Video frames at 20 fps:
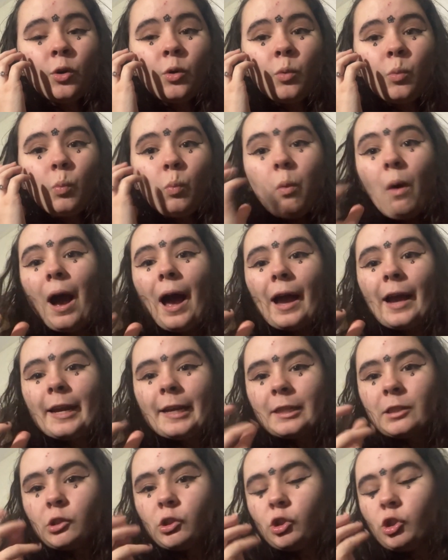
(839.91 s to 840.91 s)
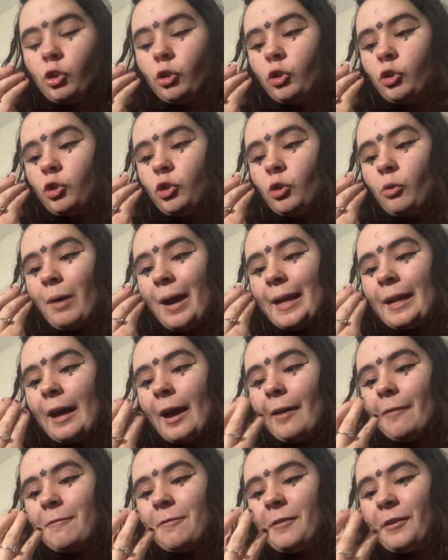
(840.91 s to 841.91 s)
why do I
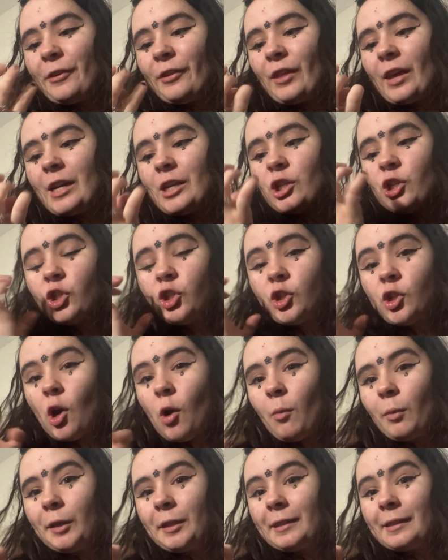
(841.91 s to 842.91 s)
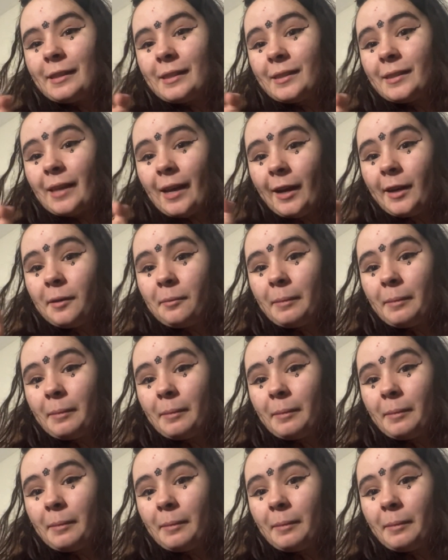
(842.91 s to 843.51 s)
not feel like showing this side of